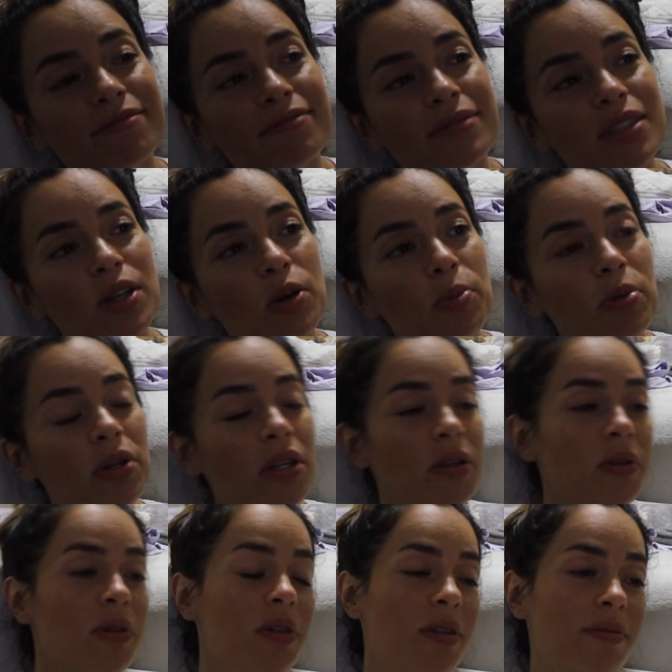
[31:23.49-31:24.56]
So pretty
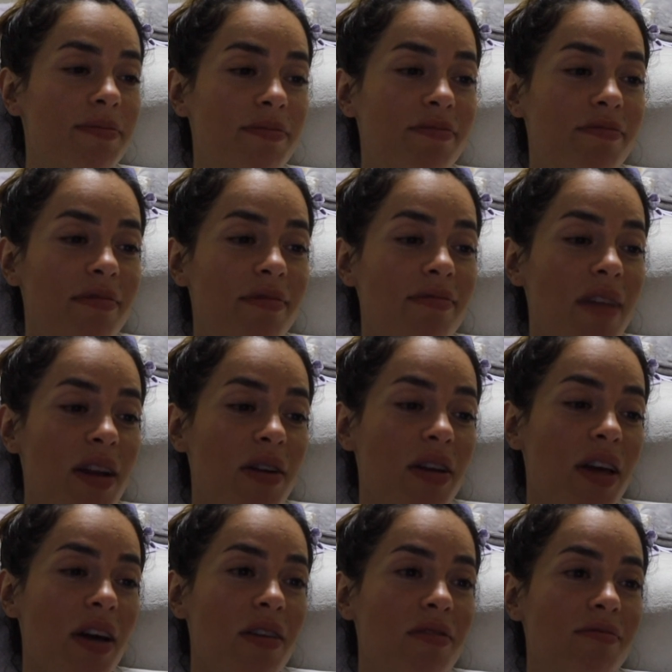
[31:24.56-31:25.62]
cool. There you
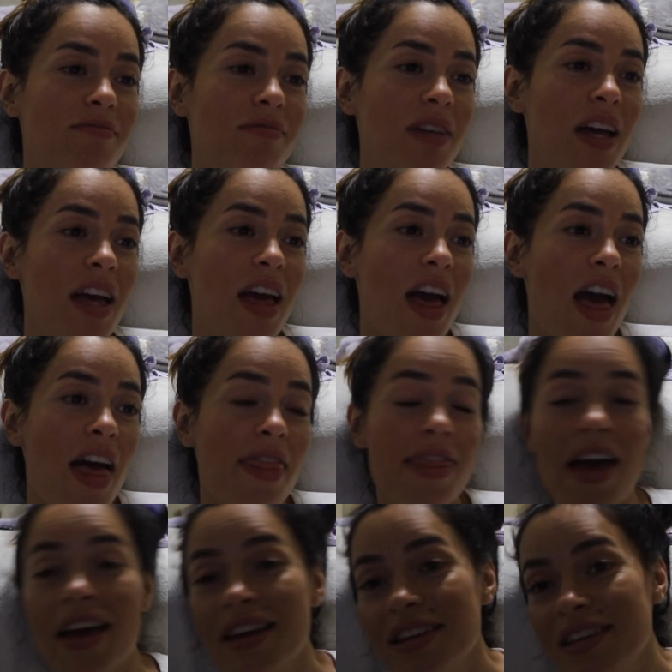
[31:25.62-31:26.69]
go.
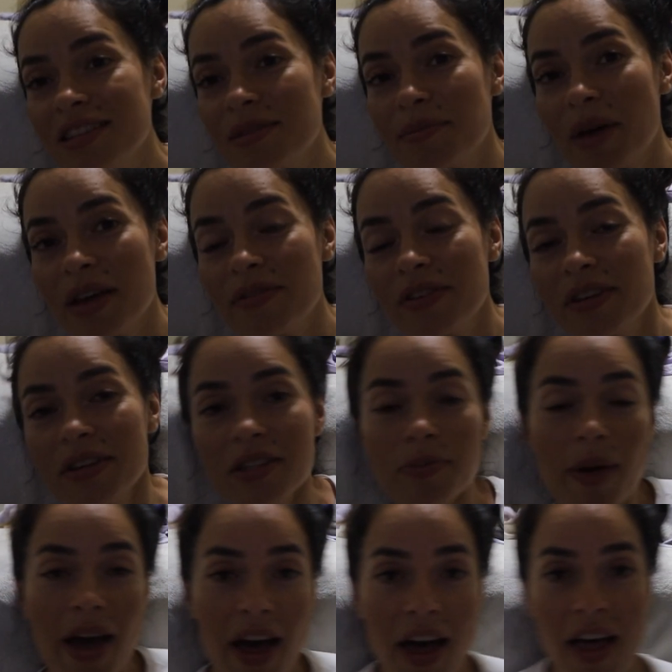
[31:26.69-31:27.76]
That is
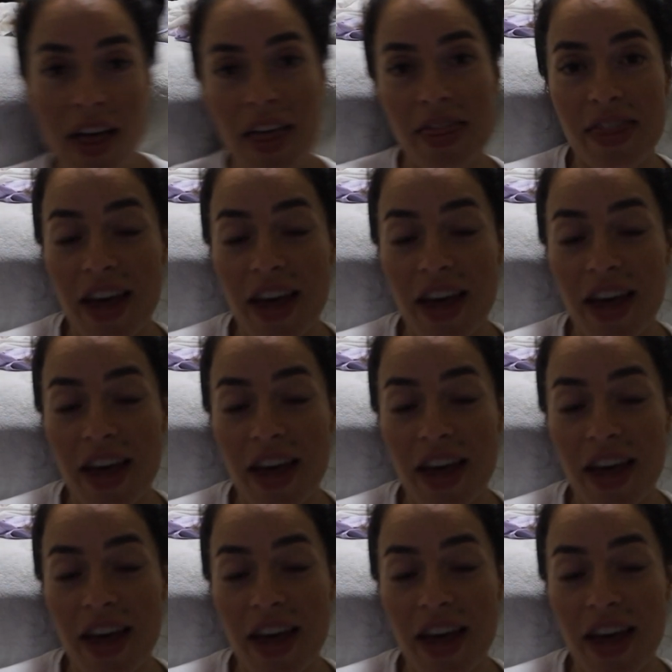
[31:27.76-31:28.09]
MyFitnessPal.